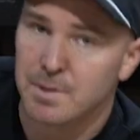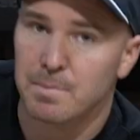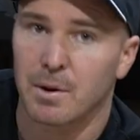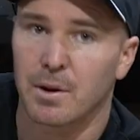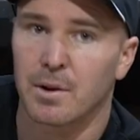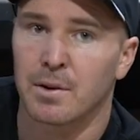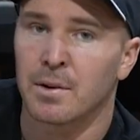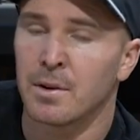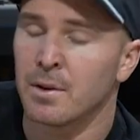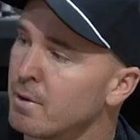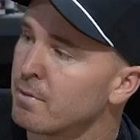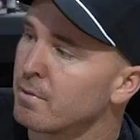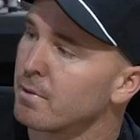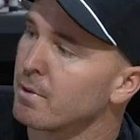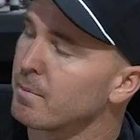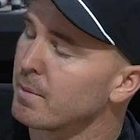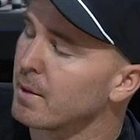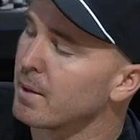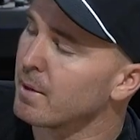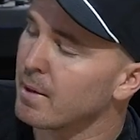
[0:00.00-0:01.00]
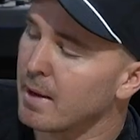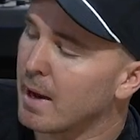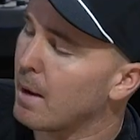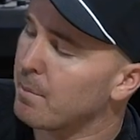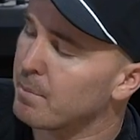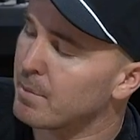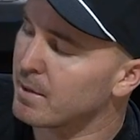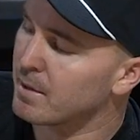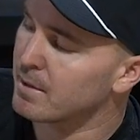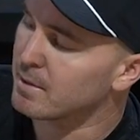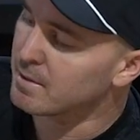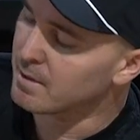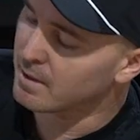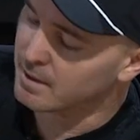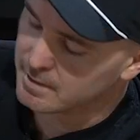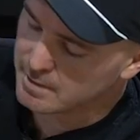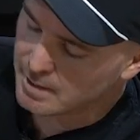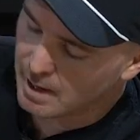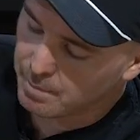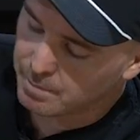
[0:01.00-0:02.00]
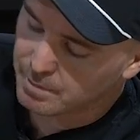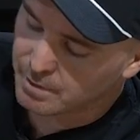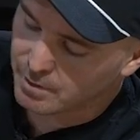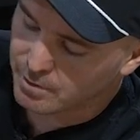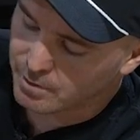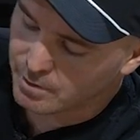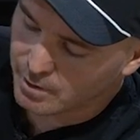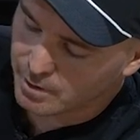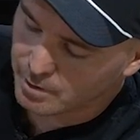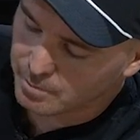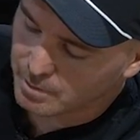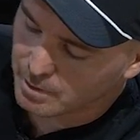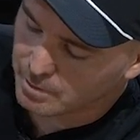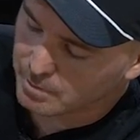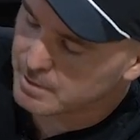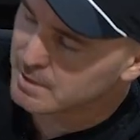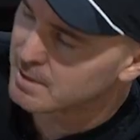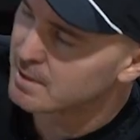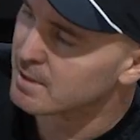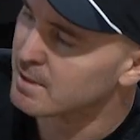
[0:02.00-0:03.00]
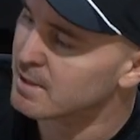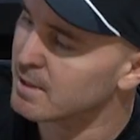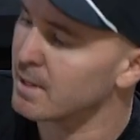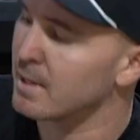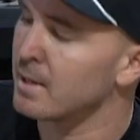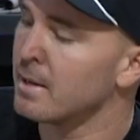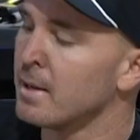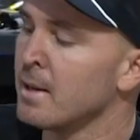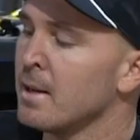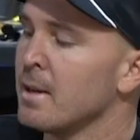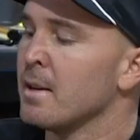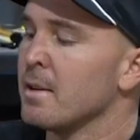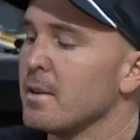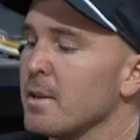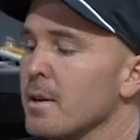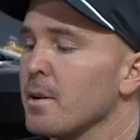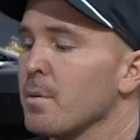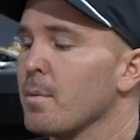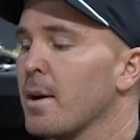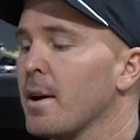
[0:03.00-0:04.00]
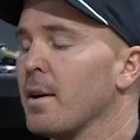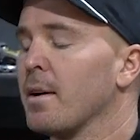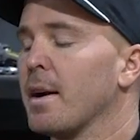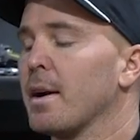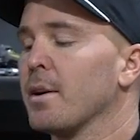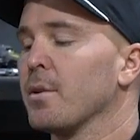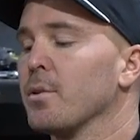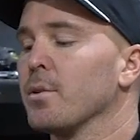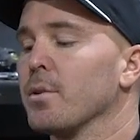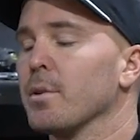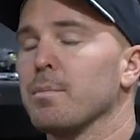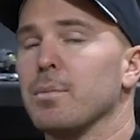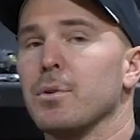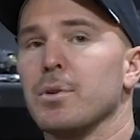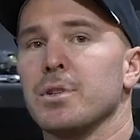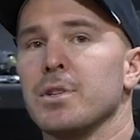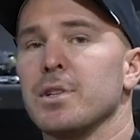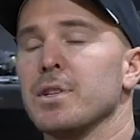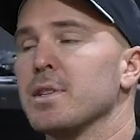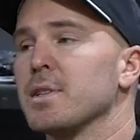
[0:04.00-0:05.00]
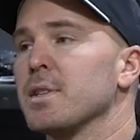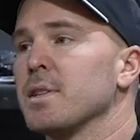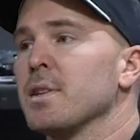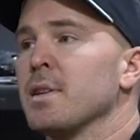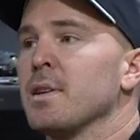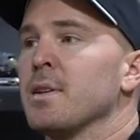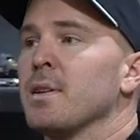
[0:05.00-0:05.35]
spot from the its happy little home where it wants to sit, you're going to wear out all the bushes